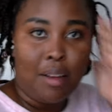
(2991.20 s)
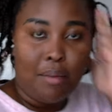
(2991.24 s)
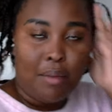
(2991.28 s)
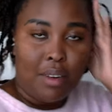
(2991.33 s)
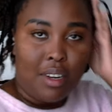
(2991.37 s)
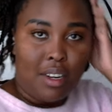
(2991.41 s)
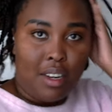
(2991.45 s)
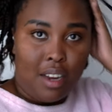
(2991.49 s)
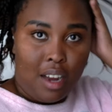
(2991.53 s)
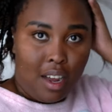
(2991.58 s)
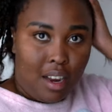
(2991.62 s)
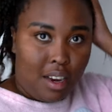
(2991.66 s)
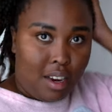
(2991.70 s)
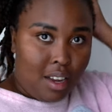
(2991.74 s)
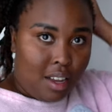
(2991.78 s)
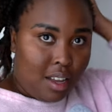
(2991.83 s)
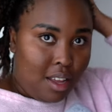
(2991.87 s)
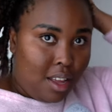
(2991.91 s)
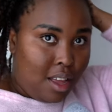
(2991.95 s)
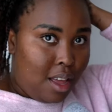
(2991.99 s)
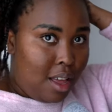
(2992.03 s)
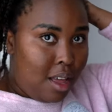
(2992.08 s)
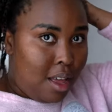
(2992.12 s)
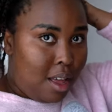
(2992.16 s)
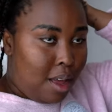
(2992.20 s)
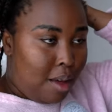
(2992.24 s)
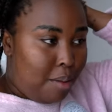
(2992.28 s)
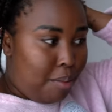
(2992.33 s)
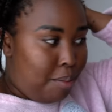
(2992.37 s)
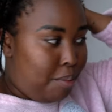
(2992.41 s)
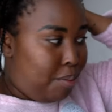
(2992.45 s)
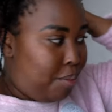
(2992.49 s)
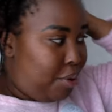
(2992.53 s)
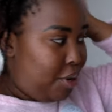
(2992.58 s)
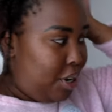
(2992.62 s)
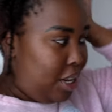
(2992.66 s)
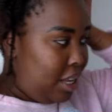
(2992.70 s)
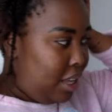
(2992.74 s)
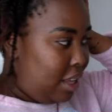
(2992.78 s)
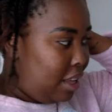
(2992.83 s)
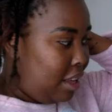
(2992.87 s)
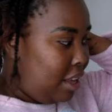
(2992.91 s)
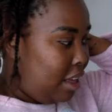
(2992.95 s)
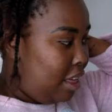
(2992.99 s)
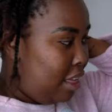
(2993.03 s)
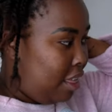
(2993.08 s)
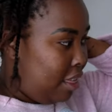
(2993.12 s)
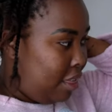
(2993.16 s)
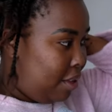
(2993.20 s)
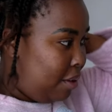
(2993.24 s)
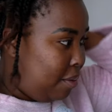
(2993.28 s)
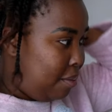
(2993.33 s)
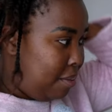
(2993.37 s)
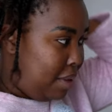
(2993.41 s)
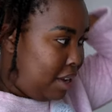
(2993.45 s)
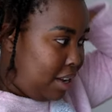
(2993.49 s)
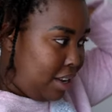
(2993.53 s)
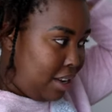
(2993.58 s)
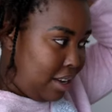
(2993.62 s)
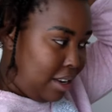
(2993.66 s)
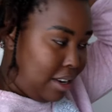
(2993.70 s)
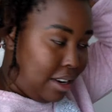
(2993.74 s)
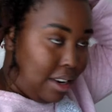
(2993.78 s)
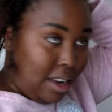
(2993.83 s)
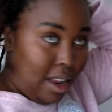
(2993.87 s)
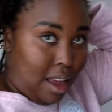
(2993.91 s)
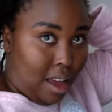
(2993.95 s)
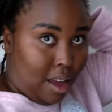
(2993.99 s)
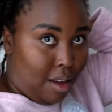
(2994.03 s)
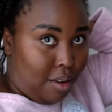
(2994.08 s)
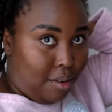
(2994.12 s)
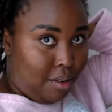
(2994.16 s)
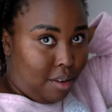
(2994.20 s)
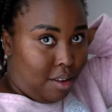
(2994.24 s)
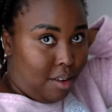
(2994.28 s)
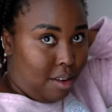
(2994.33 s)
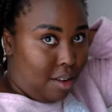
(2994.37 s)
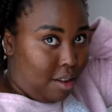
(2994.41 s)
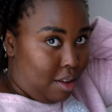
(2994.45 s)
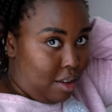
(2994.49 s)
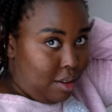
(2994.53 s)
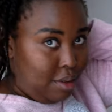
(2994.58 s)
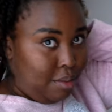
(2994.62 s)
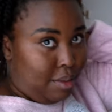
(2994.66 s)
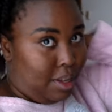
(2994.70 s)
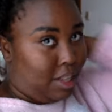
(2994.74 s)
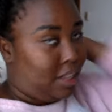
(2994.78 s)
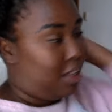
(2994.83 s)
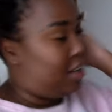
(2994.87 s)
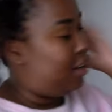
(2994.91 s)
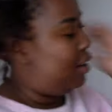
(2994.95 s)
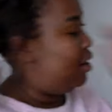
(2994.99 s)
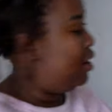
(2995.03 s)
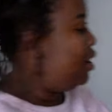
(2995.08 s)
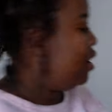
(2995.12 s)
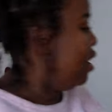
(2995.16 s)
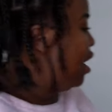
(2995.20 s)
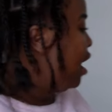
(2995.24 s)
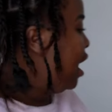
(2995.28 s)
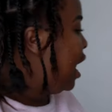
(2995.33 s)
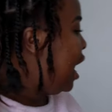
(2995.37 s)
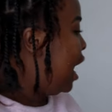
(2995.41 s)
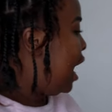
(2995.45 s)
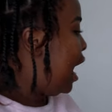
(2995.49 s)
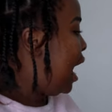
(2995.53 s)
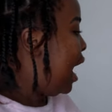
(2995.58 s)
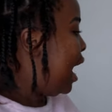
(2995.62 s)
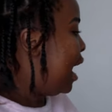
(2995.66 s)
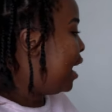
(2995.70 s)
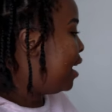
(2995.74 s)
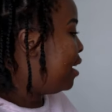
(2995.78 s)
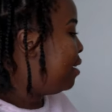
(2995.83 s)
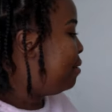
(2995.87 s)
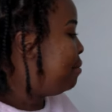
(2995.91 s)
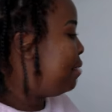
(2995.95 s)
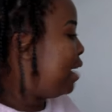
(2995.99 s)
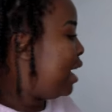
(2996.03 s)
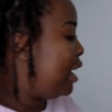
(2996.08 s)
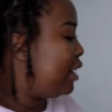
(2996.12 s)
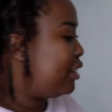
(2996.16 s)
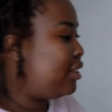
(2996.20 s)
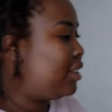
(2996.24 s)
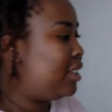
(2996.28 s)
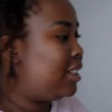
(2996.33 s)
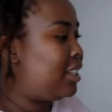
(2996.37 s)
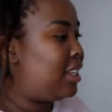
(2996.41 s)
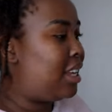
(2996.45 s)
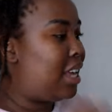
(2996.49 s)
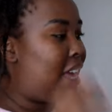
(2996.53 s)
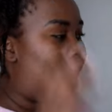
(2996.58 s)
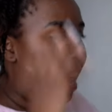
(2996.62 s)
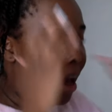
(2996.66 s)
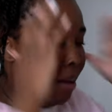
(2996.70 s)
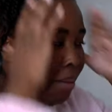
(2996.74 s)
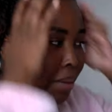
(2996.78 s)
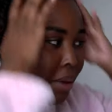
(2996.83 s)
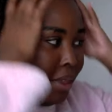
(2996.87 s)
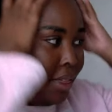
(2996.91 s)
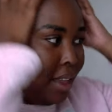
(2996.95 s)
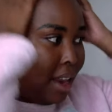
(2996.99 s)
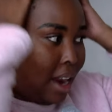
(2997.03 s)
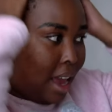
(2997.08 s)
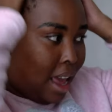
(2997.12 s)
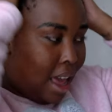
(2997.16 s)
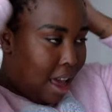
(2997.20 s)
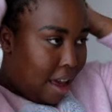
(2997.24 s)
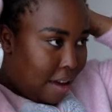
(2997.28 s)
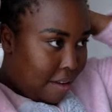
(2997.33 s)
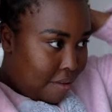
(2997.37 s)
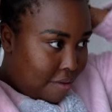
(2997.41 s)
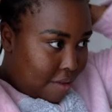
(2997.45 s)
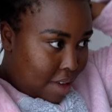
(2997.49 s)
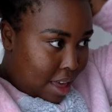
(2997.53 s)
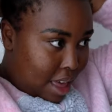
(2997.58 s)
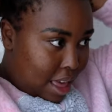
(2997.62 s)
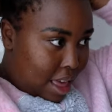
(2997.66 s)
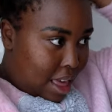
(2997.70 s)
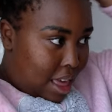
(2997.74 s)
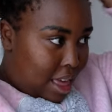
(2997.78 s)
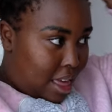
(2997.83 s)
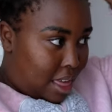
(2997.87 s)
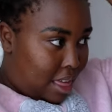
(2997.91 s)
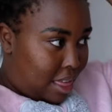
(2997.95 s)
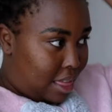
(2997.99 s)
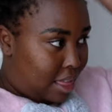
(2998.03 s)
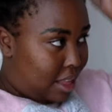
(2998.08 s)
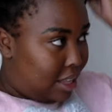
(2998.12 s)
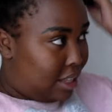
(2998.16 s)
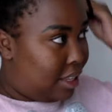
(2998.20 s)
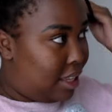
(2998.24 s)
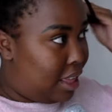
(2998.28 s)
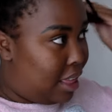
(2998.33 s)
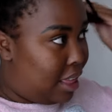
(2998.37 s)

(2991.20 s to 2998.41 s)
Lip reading: am done putting them down. Oh my god. I am actually happy that I have these